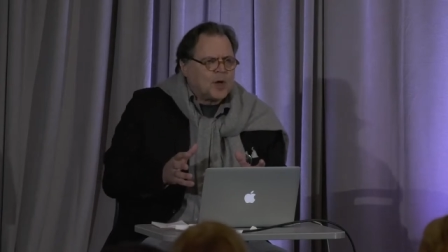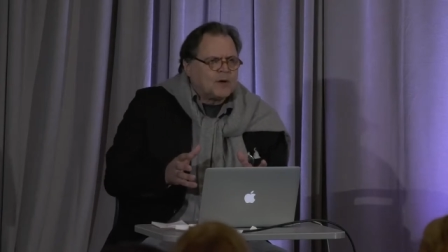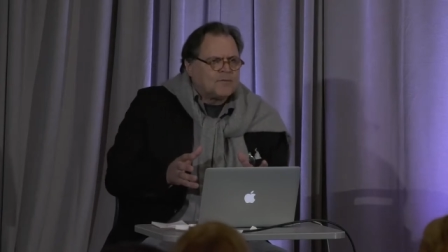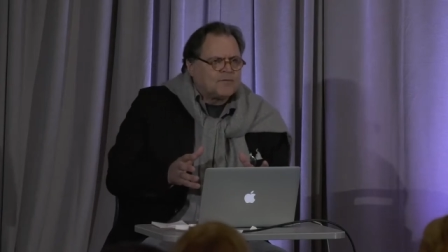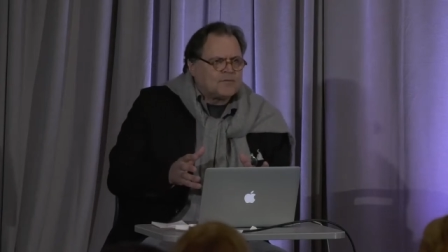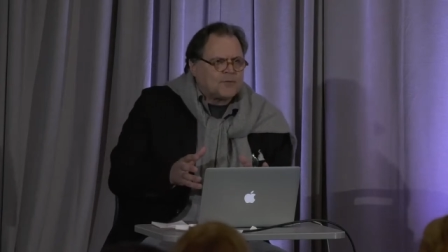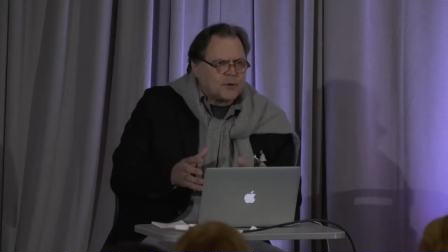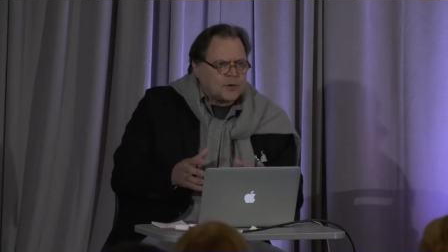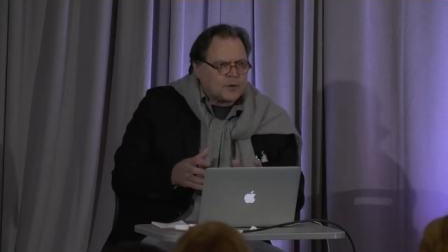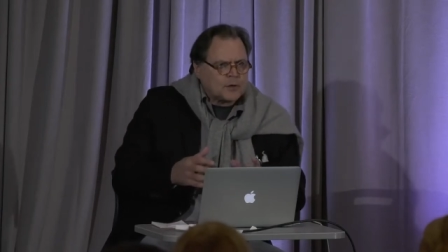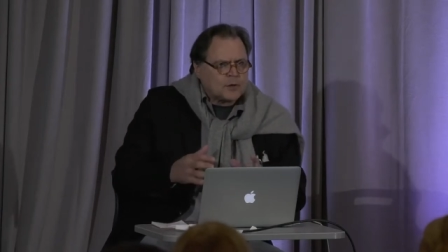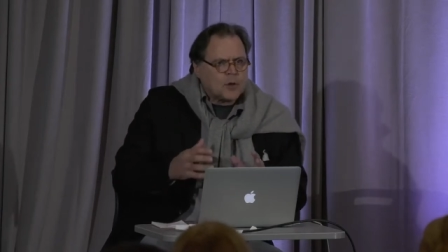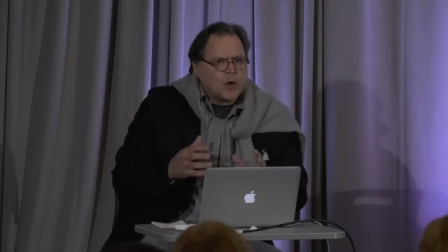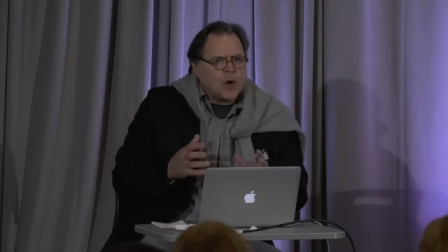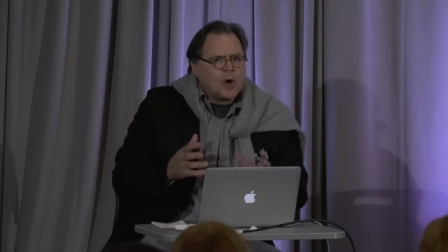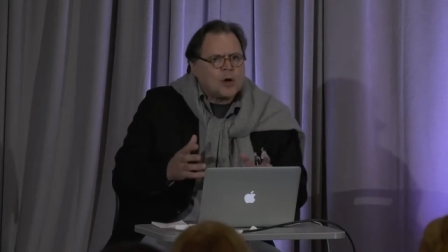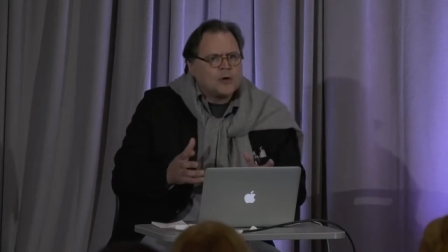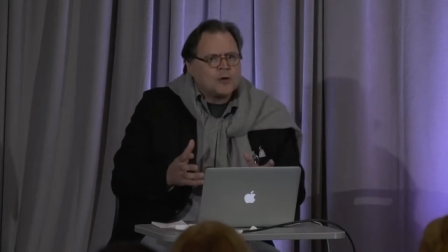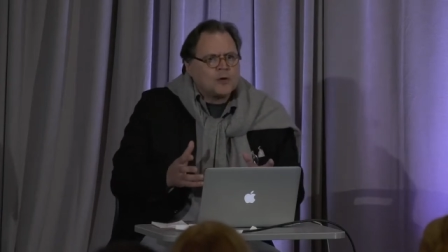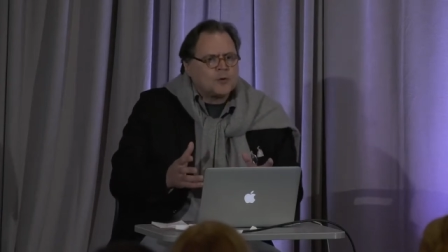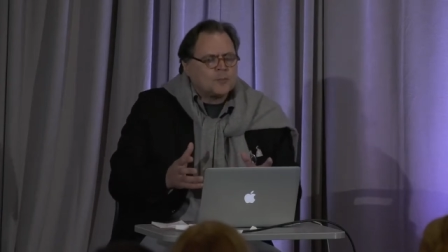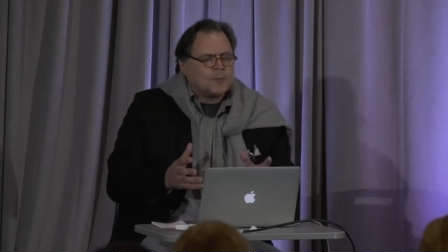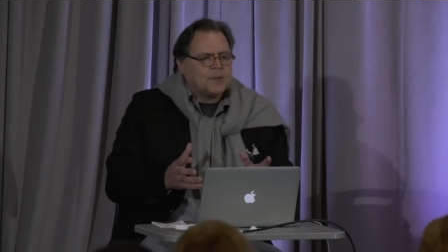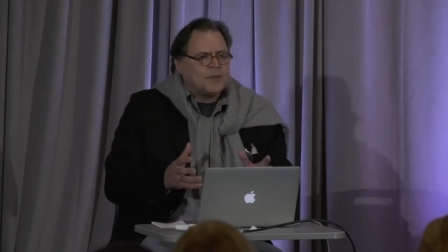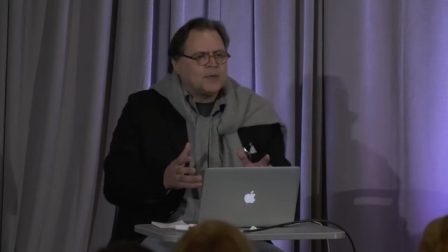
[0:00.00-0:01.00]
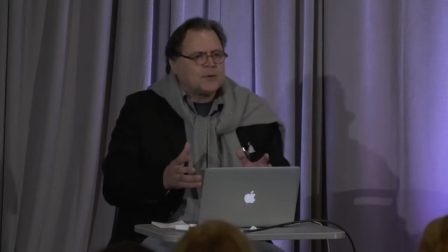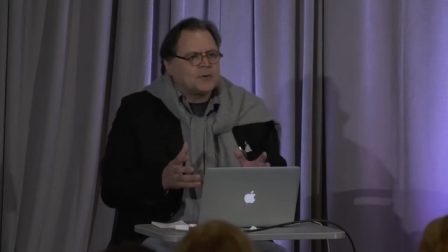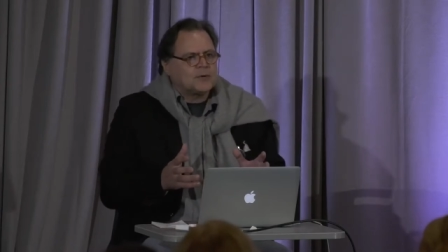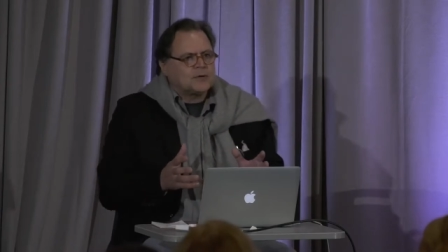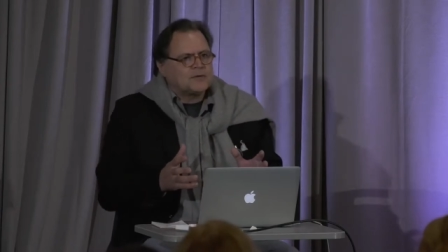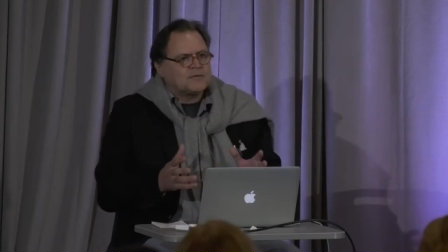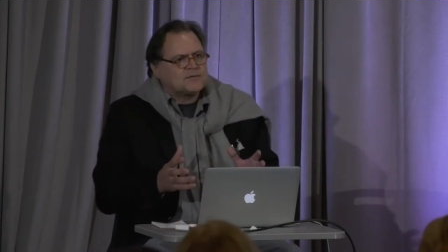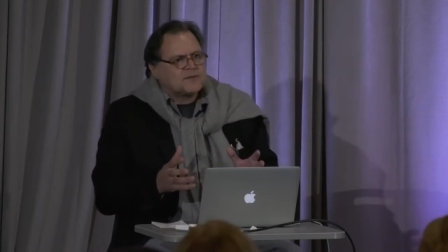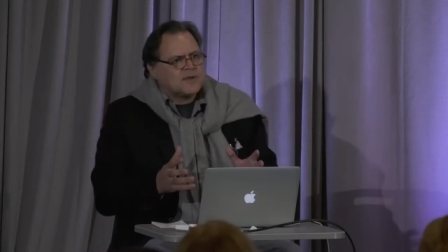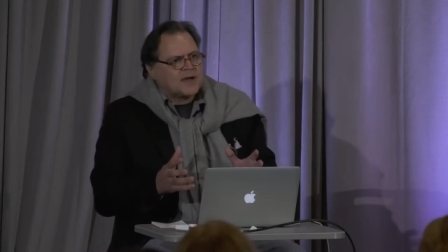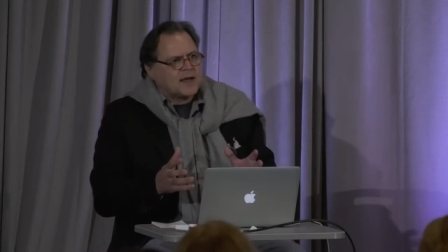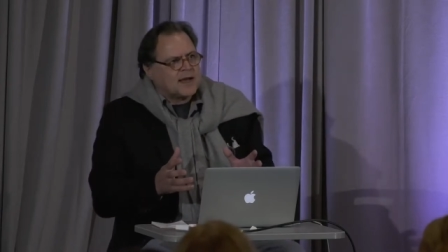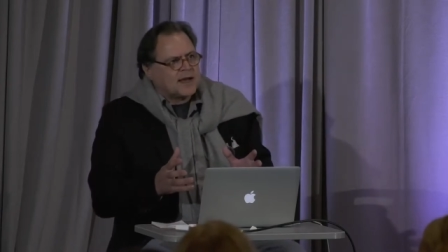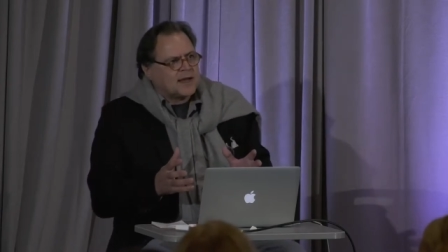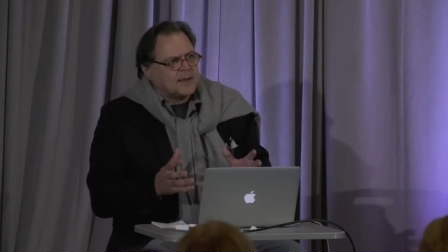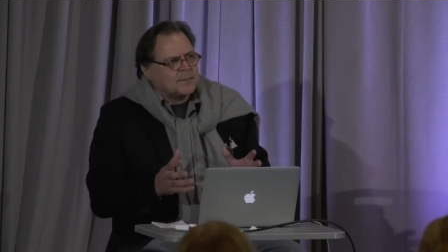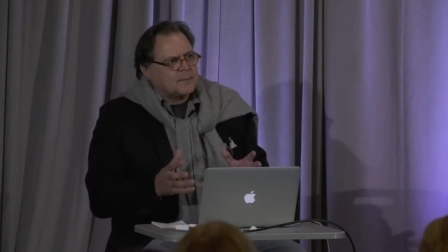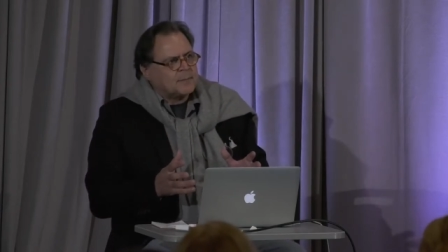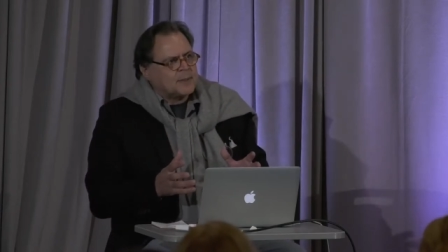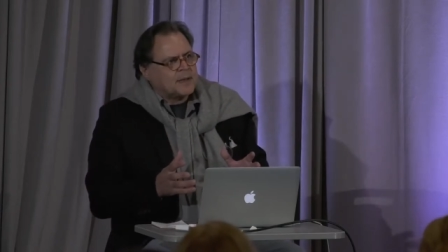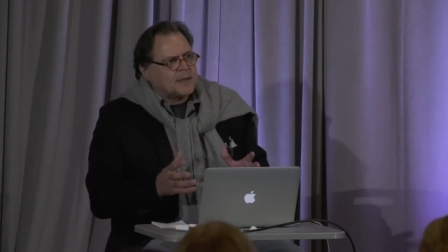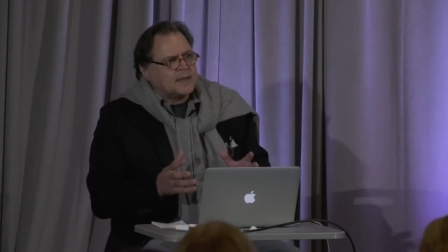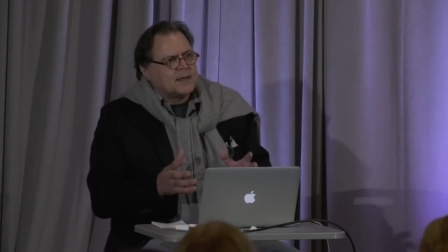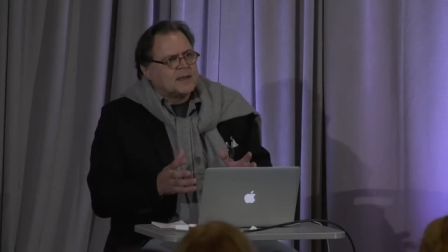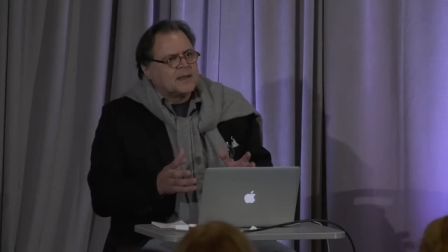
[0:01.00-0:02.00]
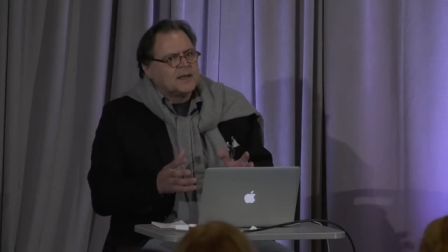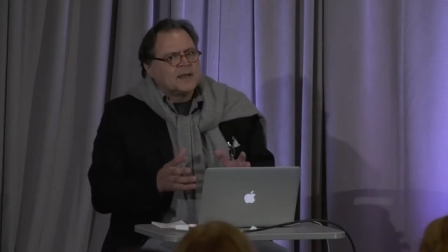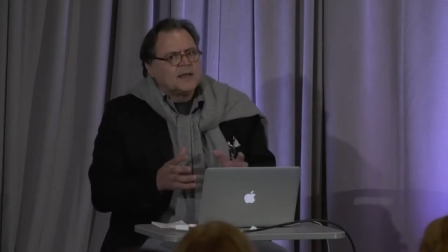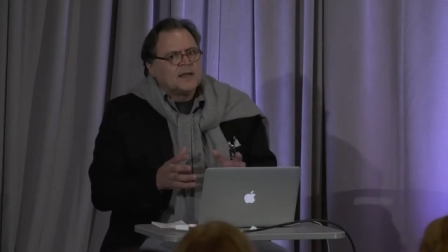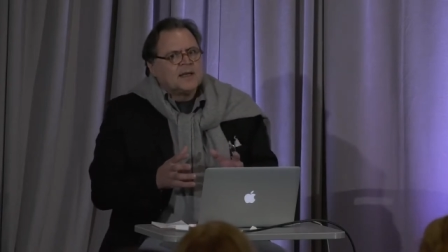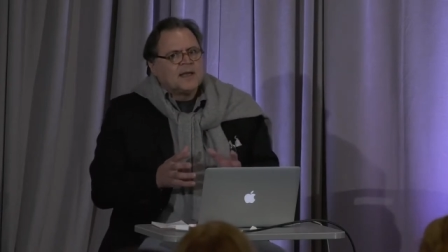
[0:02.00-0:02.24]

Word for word: for a longer period of time, but